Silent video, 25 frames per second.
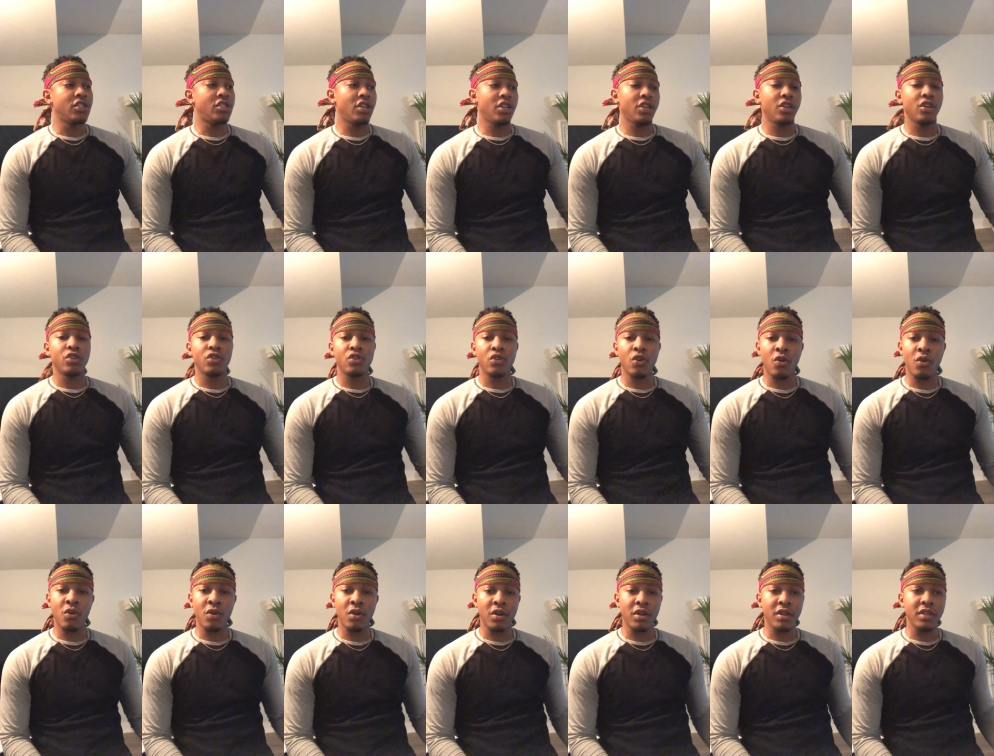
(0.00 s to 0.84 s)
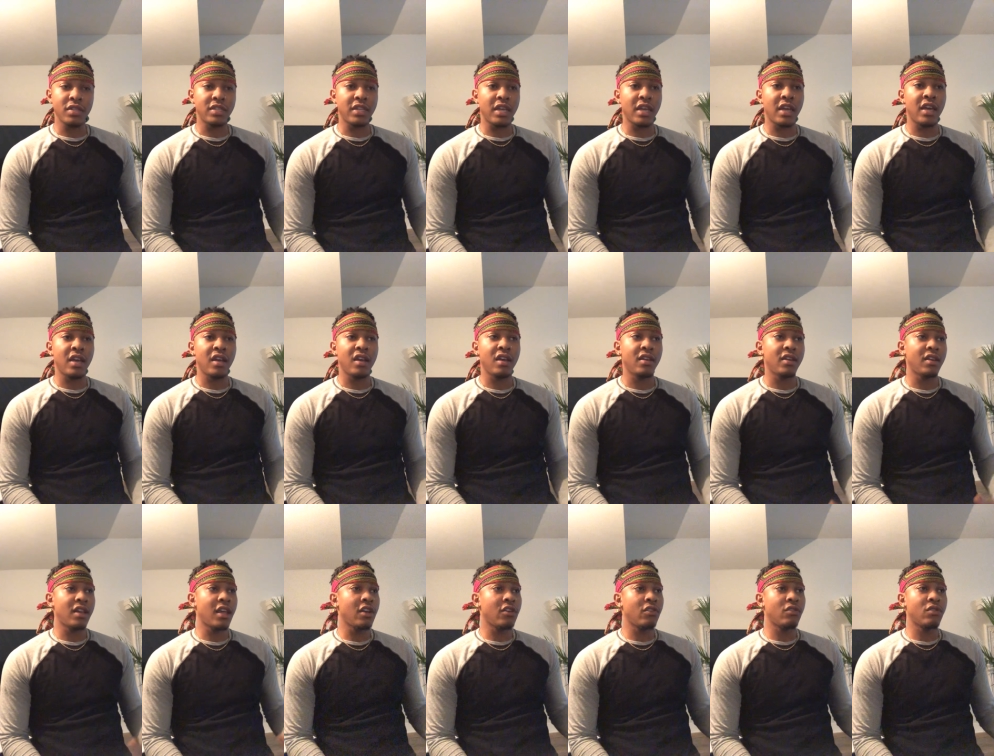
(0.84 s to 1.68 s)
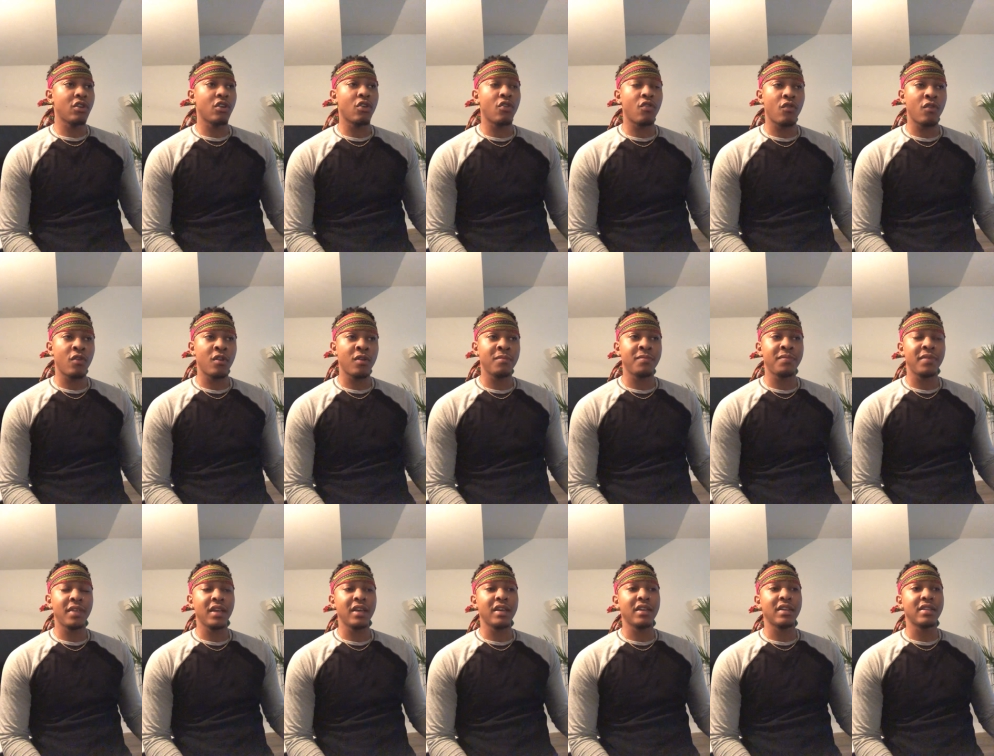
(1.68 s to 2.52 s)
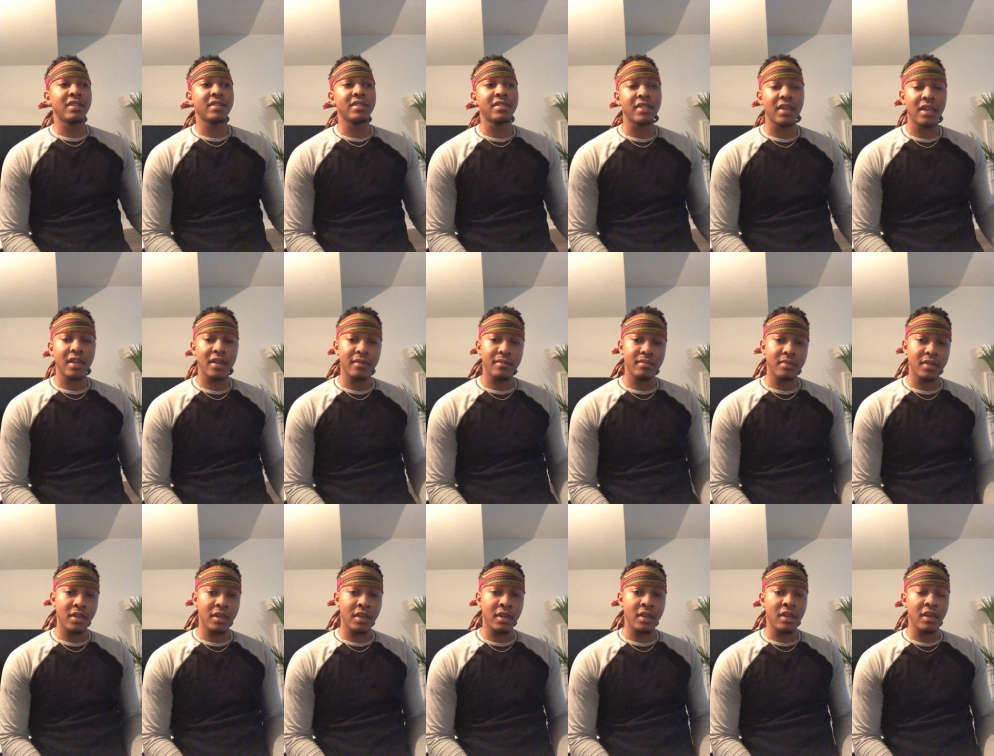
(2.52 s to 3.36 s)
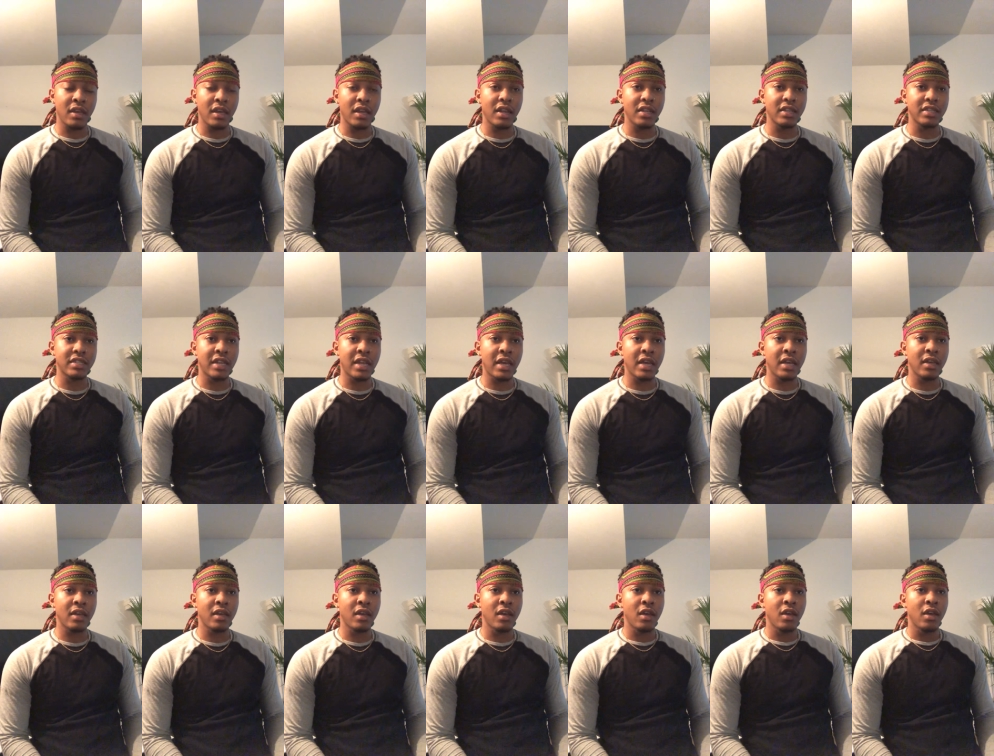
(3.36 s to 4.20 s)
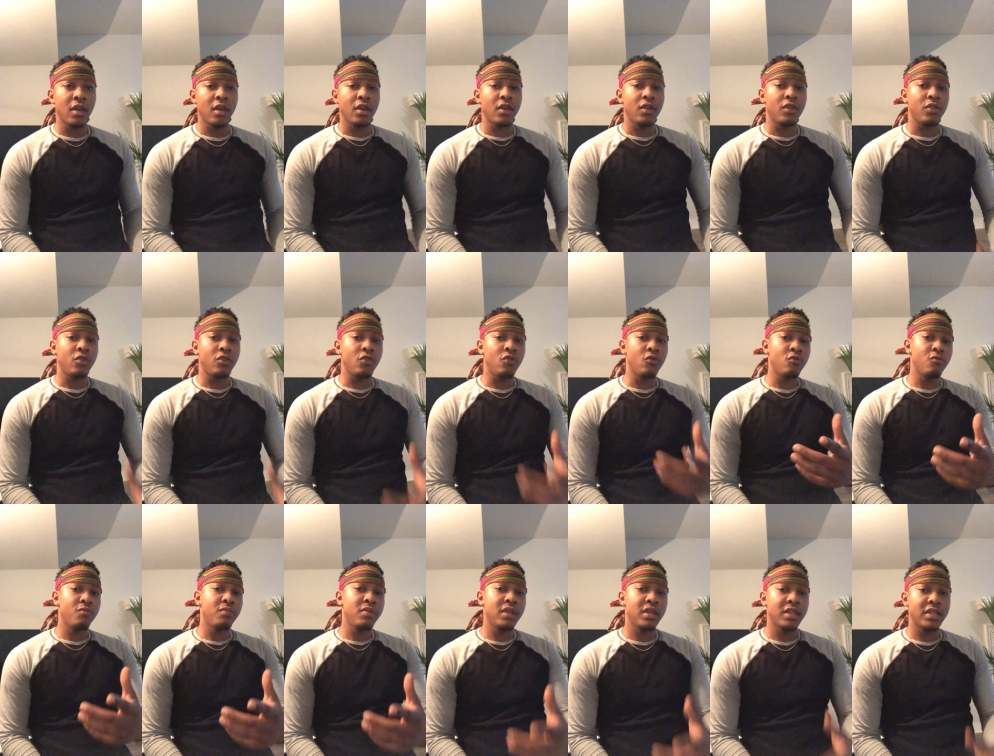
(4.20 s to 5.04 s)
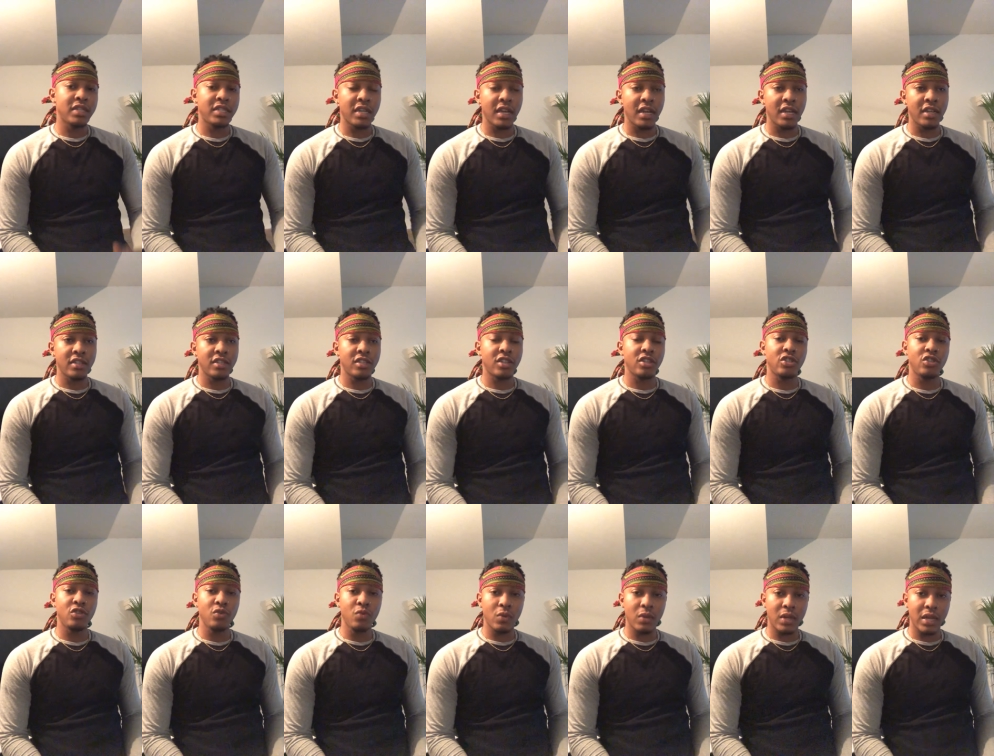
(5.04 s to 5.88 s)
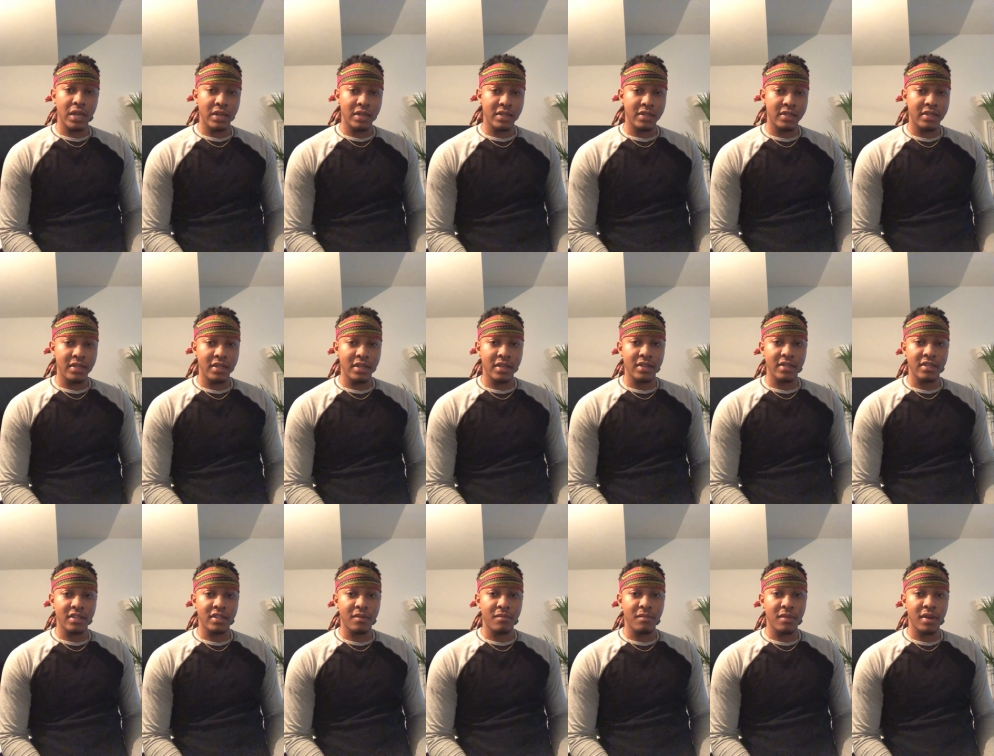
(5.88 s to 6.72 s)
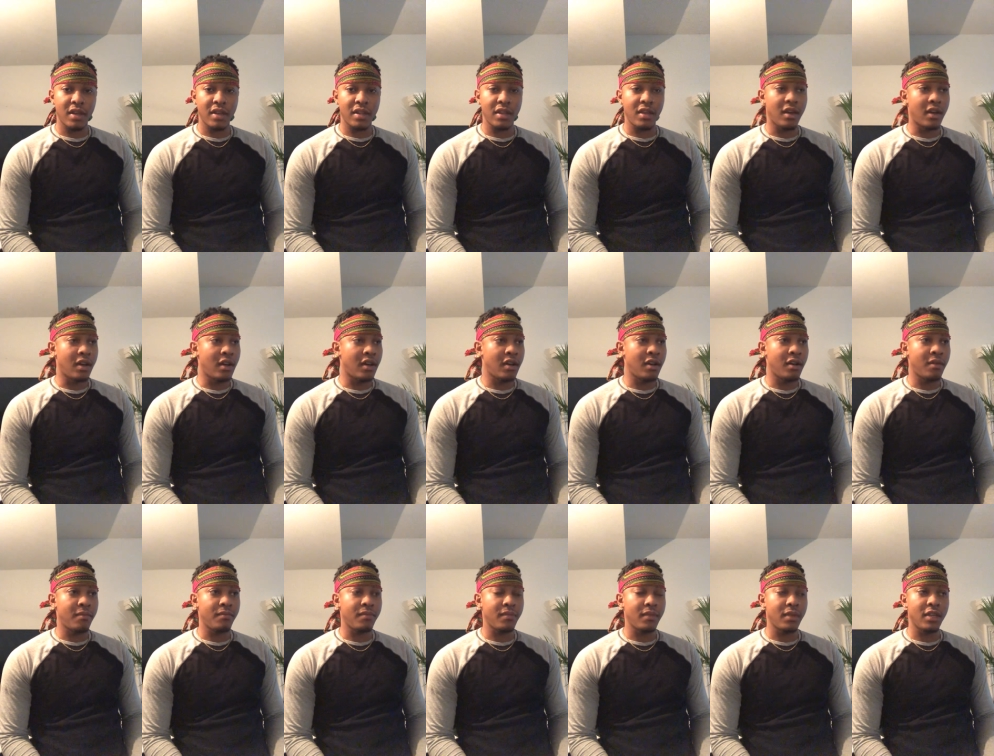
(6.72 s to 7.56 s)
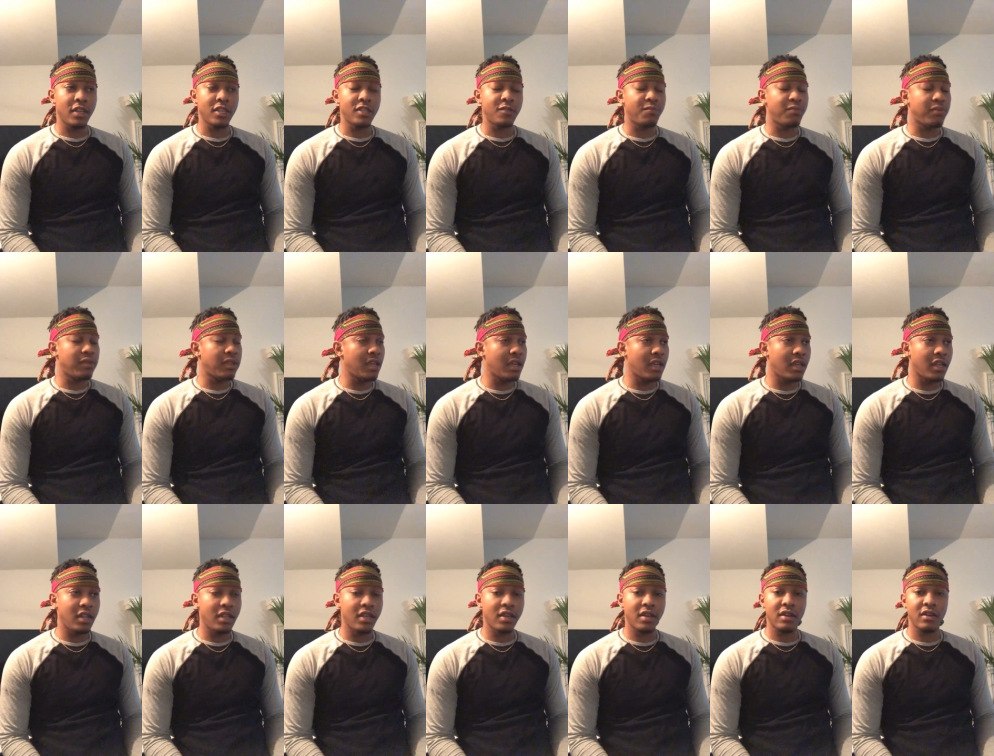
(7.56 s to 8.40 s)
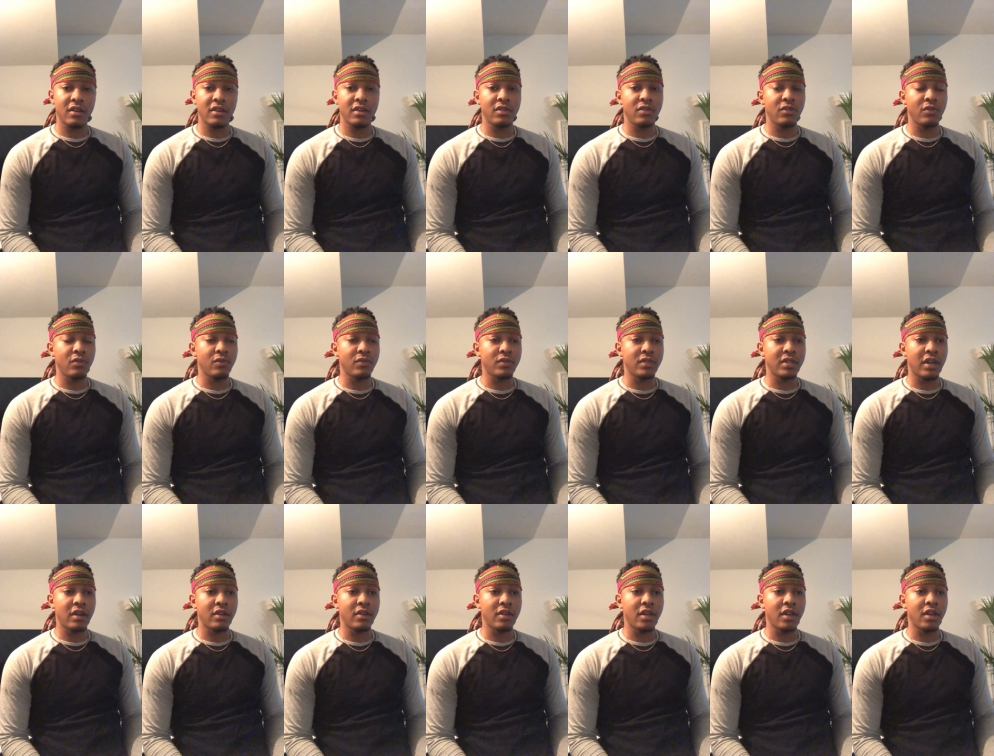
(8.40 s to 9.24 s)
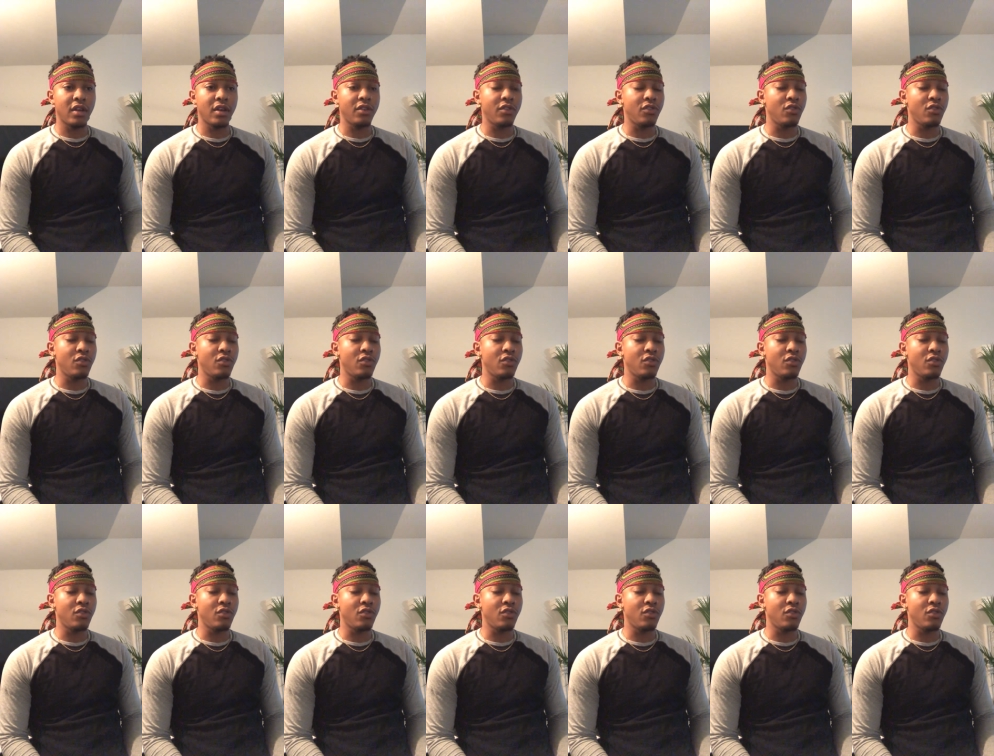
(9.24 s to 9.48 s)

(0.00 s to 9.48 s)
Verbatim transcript: to your daughters, and they're gonna grow up thinking the same thing. And it's like you be the change that you would like to see in somebody. Um, it's plenty of good dudes out there.